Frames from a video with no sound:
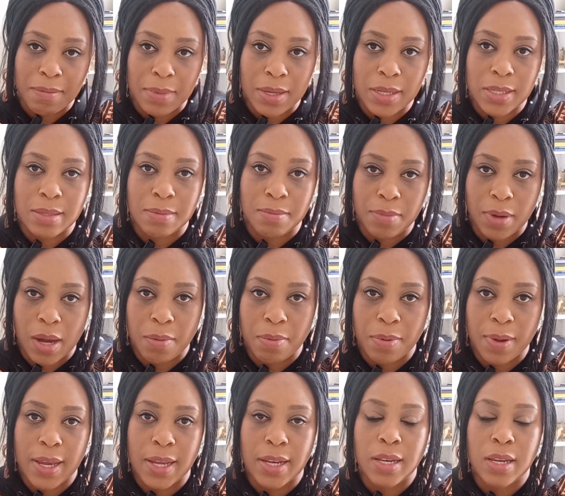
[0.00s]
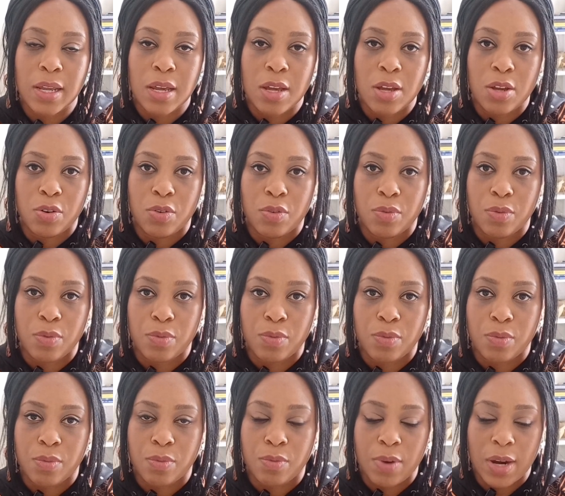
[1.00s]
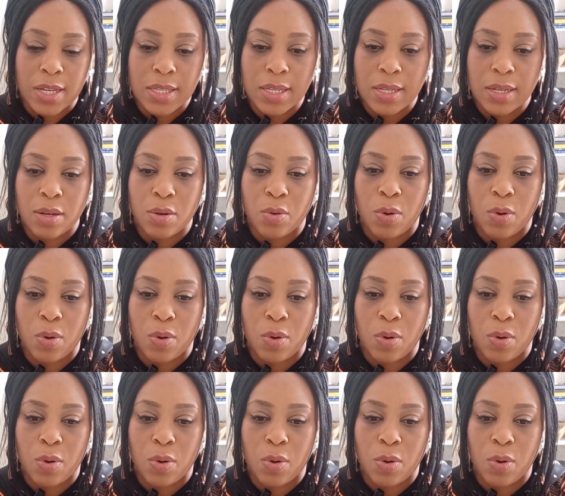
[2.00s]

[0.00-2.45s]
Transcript: a Zimbabwean resident